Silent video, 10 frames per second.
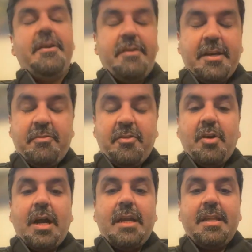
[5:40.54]
read a
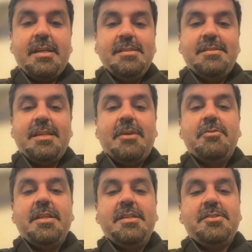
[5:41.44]
few articles
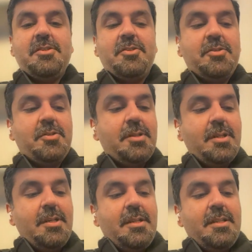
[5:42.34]
around this.
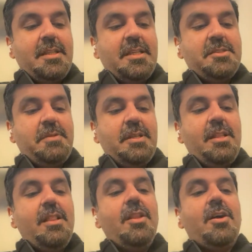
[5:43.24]
There's been
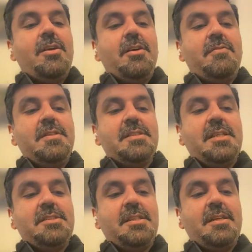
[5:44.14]
a lot of
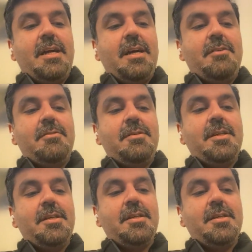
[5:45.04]
discussion around